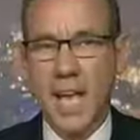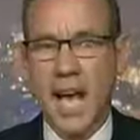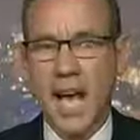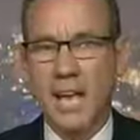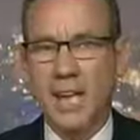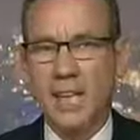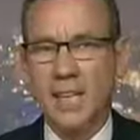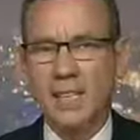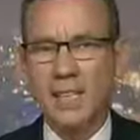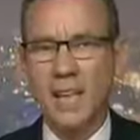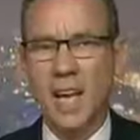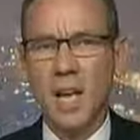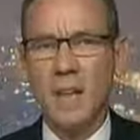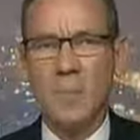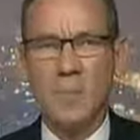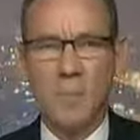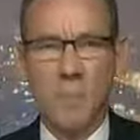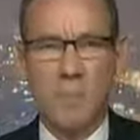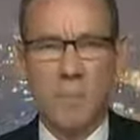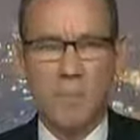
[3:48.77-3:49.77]
Unless
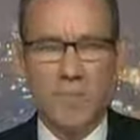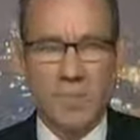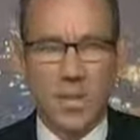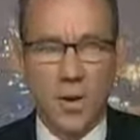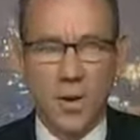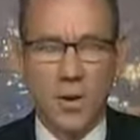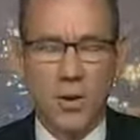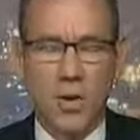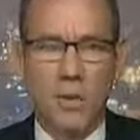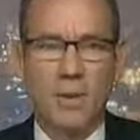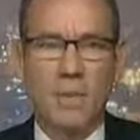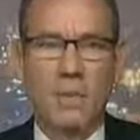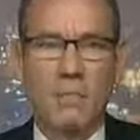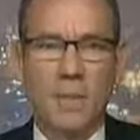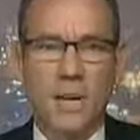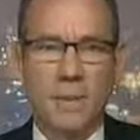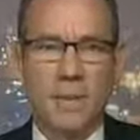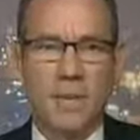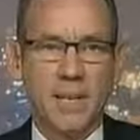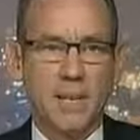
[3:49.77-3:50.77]
I misheard, and
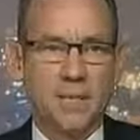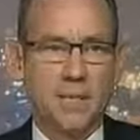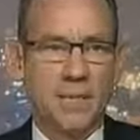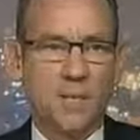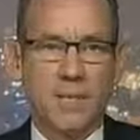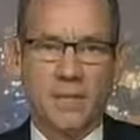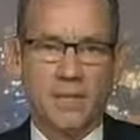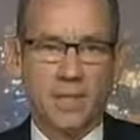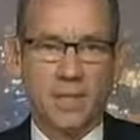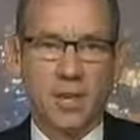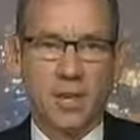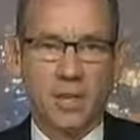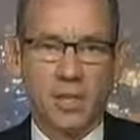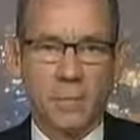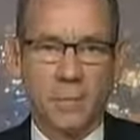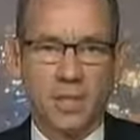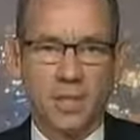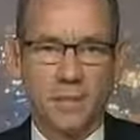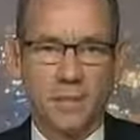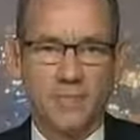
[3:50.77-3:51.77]
maybe it's a different
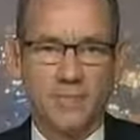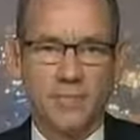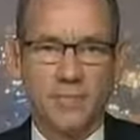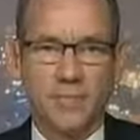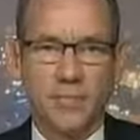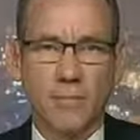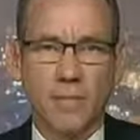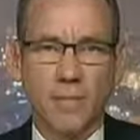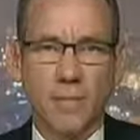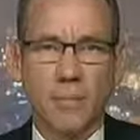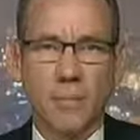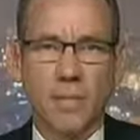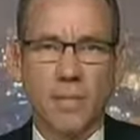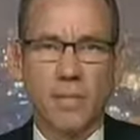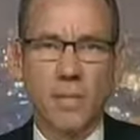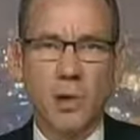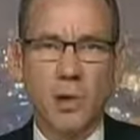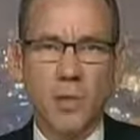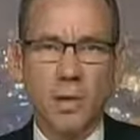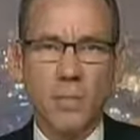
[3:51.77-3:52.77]
hospital, but
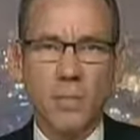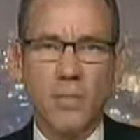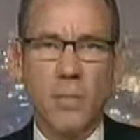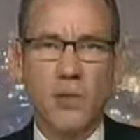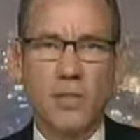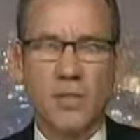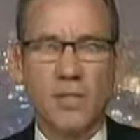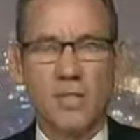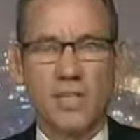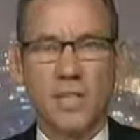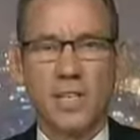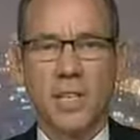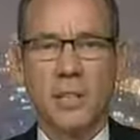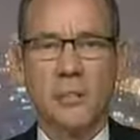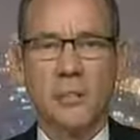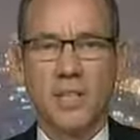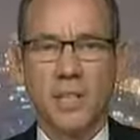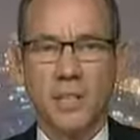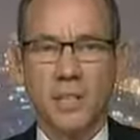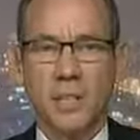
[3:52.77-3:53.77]
your reporter said he
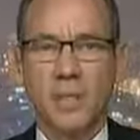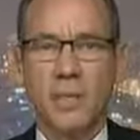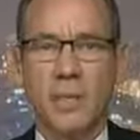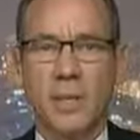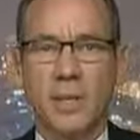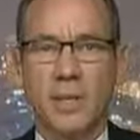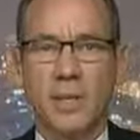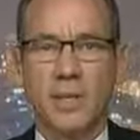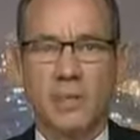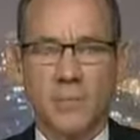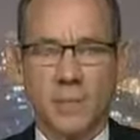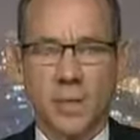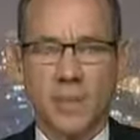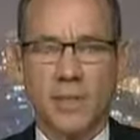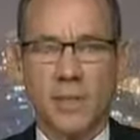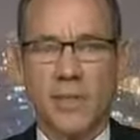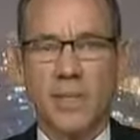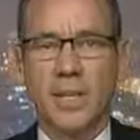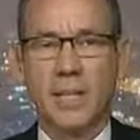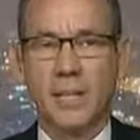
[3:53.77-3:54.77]
was interviewing one
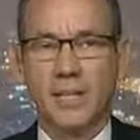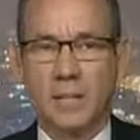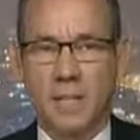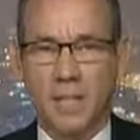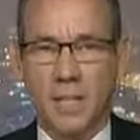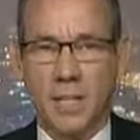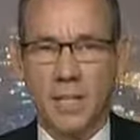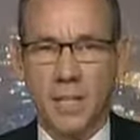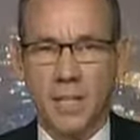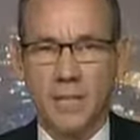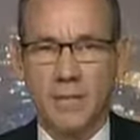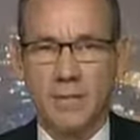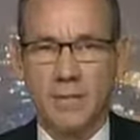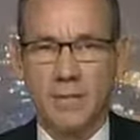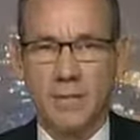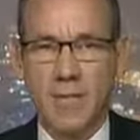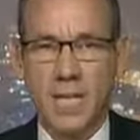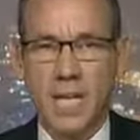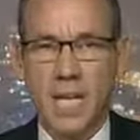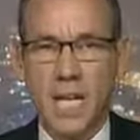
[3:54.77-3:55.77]
of the medical
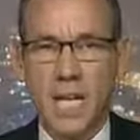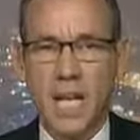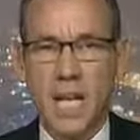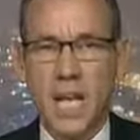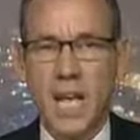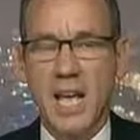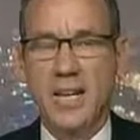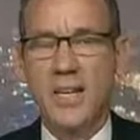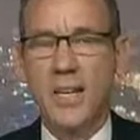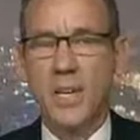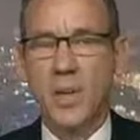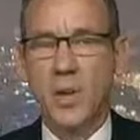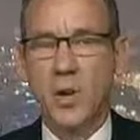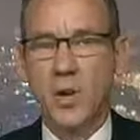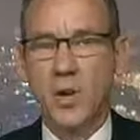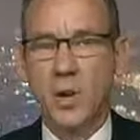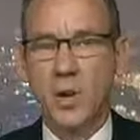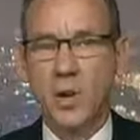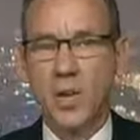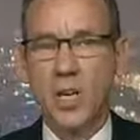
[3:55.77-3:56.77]
staff and he
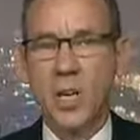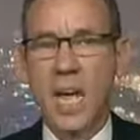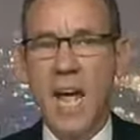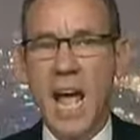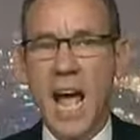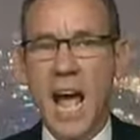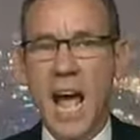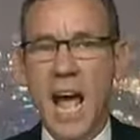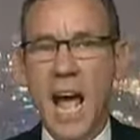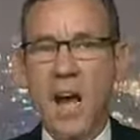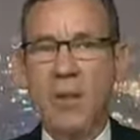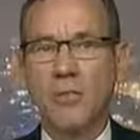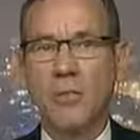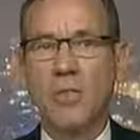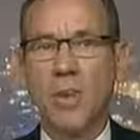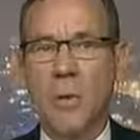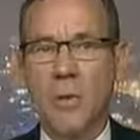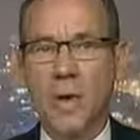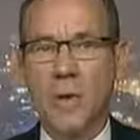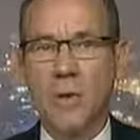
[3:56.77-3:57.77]
heard
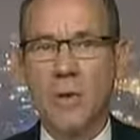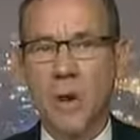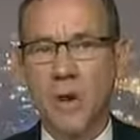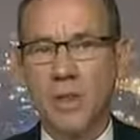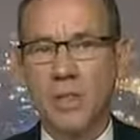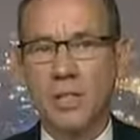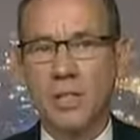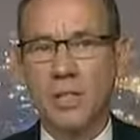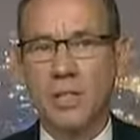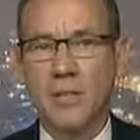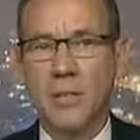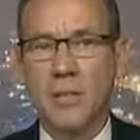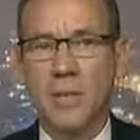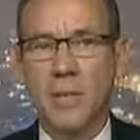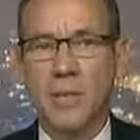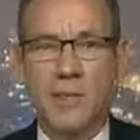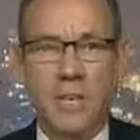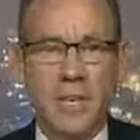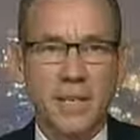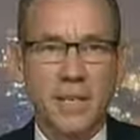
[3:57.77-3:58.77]
outgoing rockets from
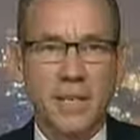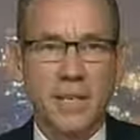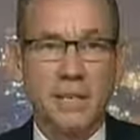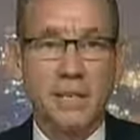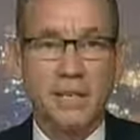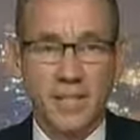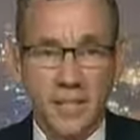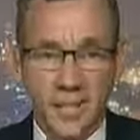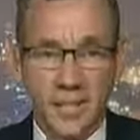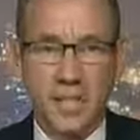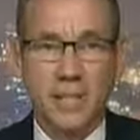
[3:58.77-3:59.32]
the immediate vicinity.